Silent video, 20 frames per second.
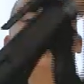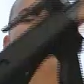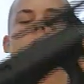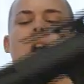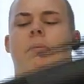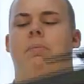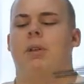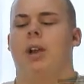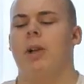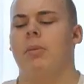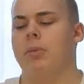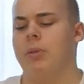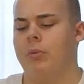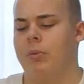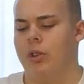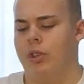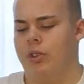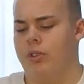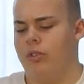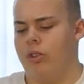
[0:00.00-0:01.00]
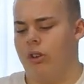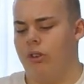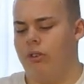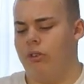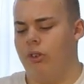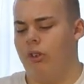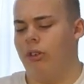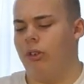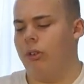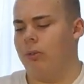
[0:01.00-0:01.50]
I probably wouldn't trust
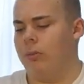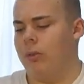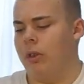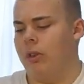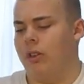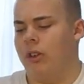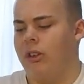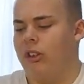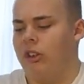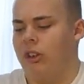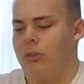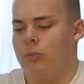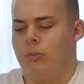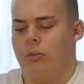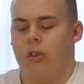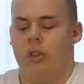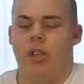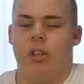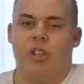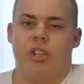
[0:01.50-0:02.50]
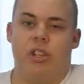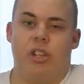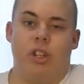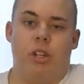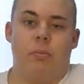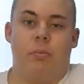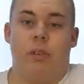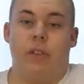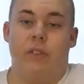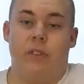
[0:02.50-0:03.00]
using them though. They seem really
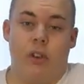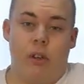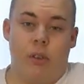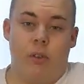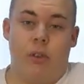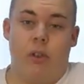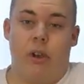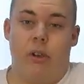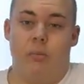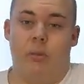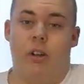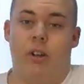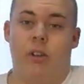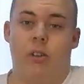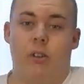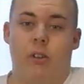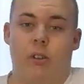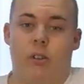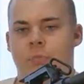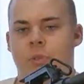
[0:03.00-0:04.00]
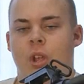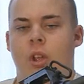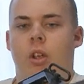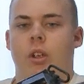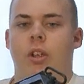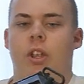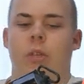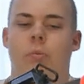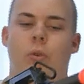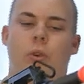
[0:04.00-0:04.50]
cheap even though they are metal.
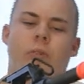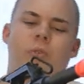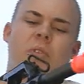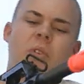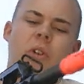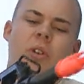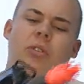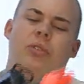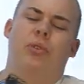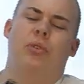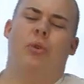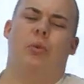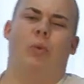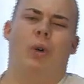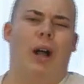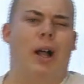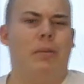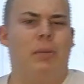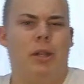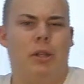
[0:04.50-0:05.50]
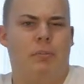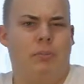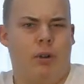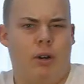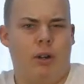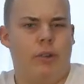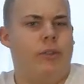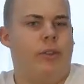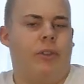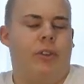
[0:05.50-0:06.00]
Okay, moving on to the wobbly
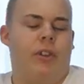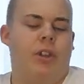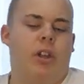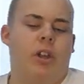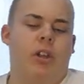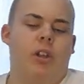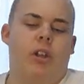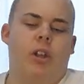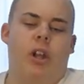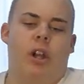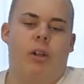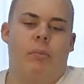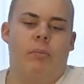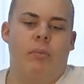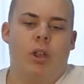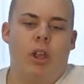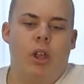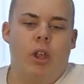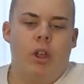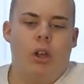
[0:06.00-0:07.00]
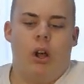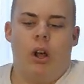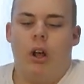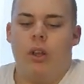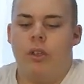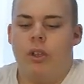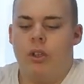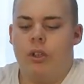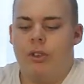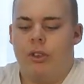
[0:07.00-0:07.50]
parts of the gun.
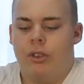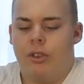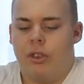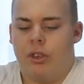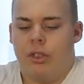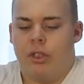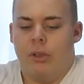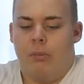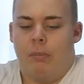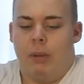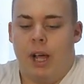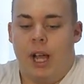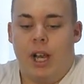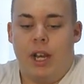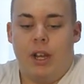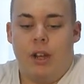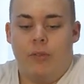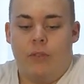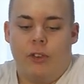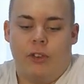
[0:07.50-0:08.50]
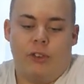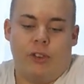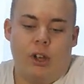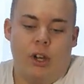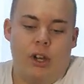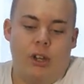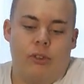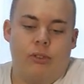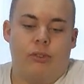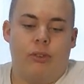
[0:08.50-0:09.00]
All the body of this
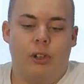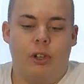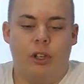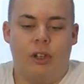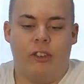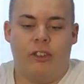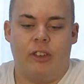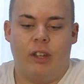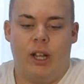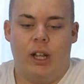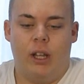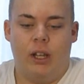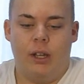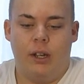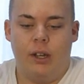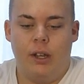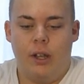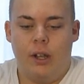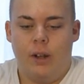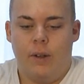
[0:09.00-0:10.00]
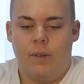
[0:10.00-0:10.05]
gun is really solid.